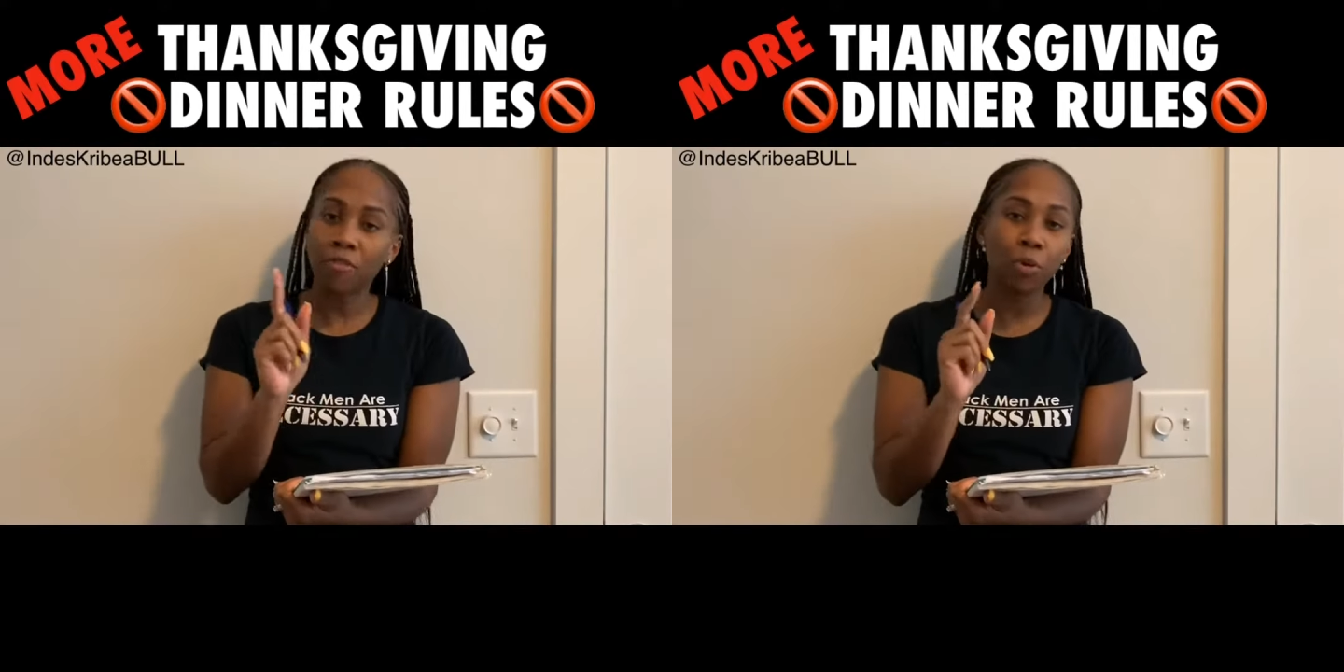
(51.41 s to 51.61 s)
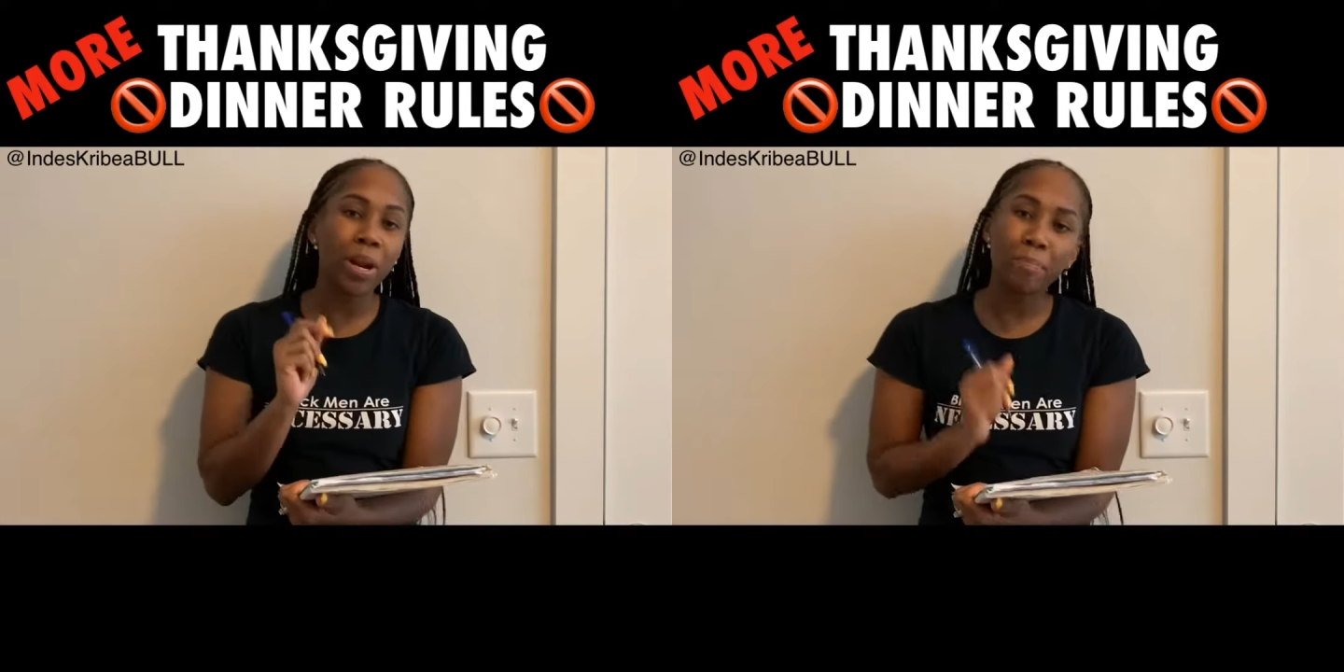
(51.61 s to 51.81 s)
you
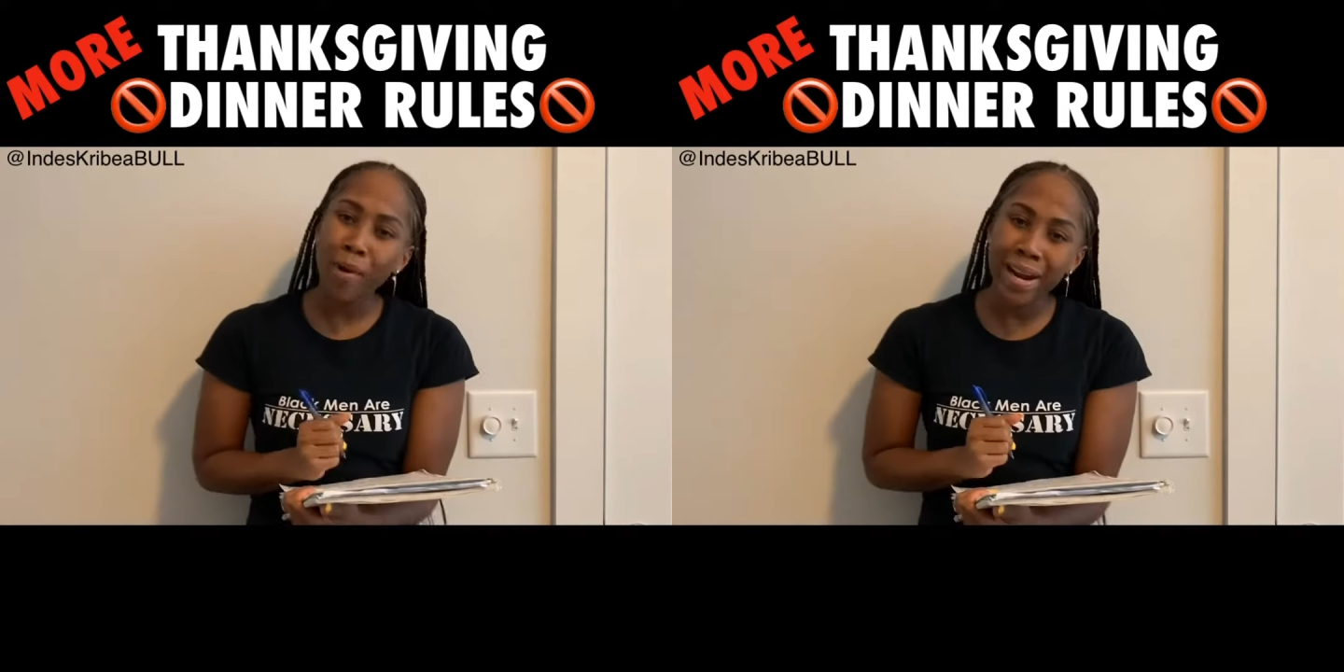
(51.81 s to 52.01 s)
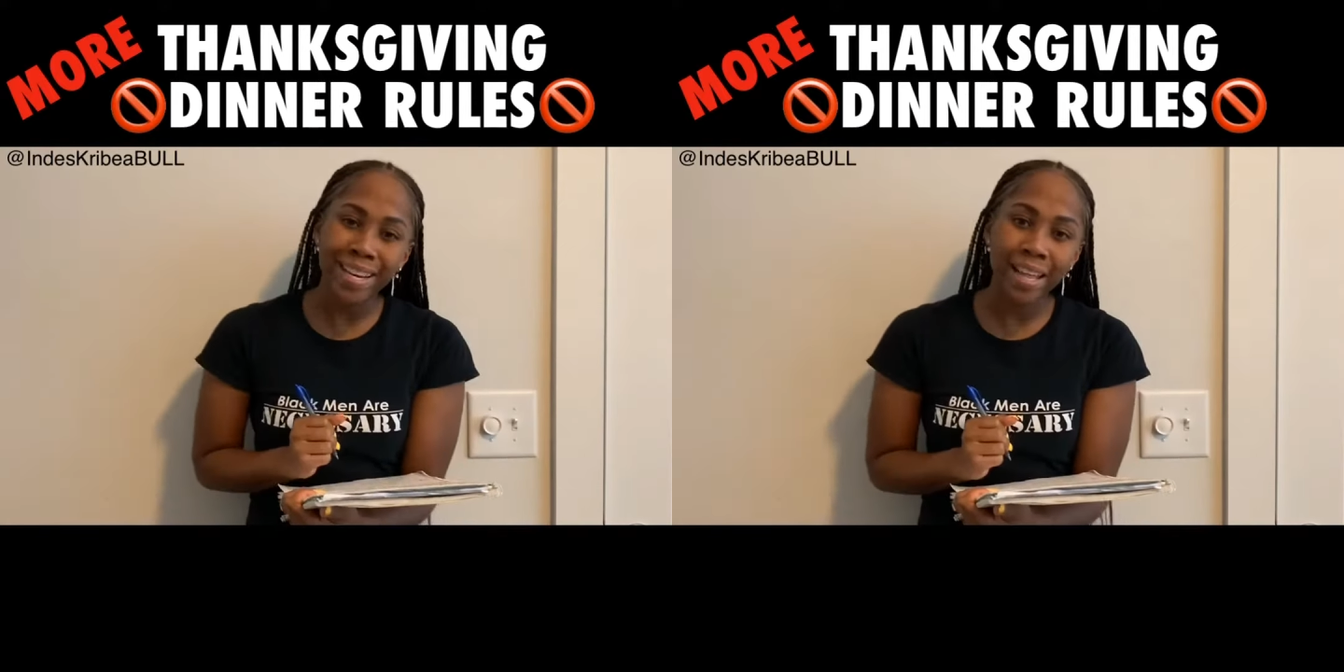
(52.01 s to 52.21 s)
didn't
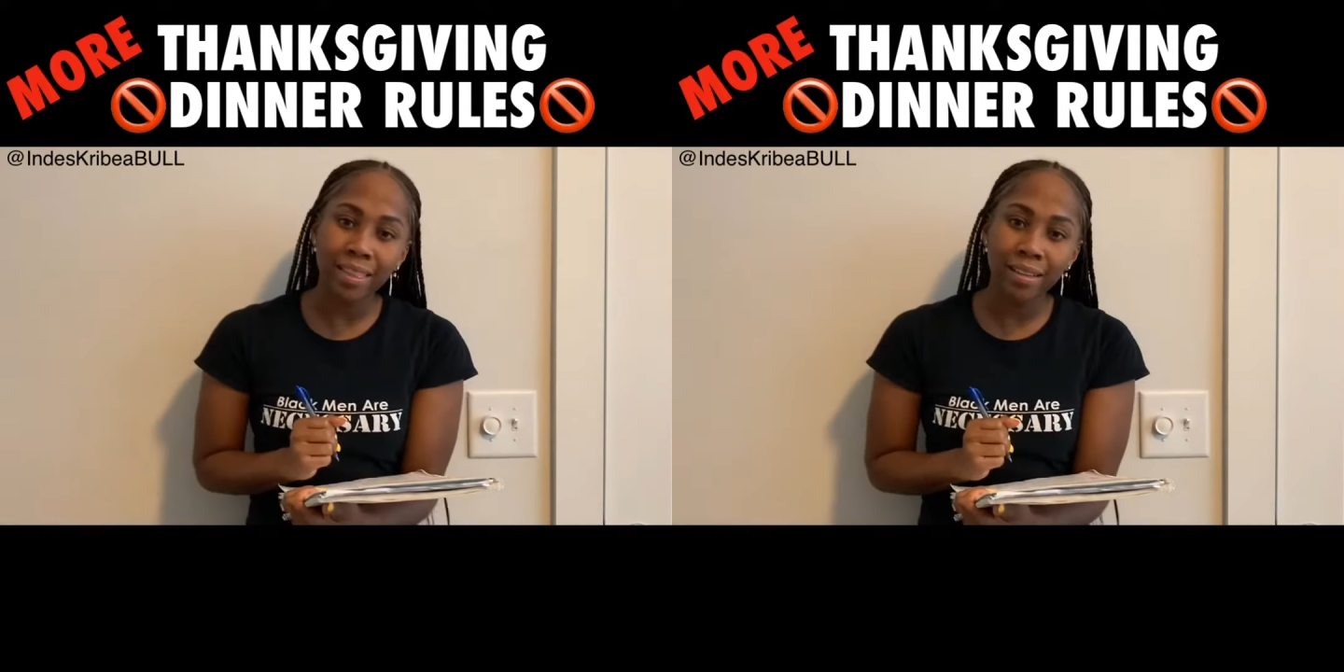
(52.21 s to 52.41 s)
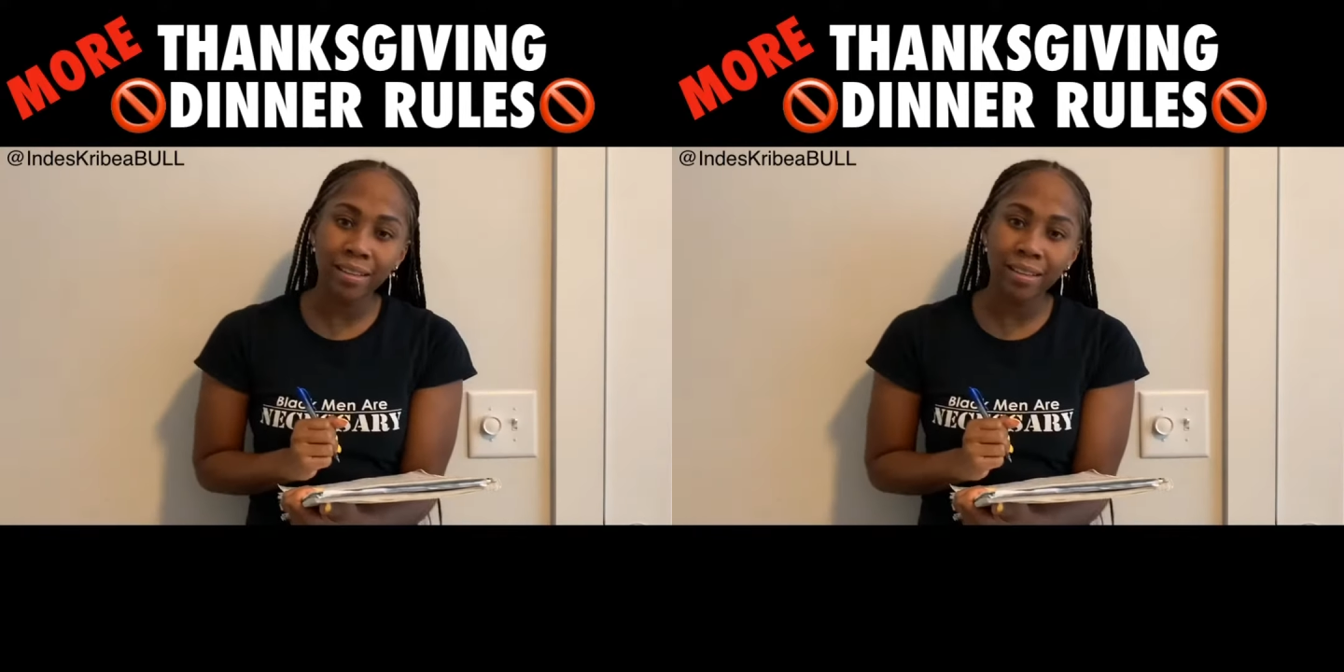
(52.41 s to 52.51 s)
bring nothing,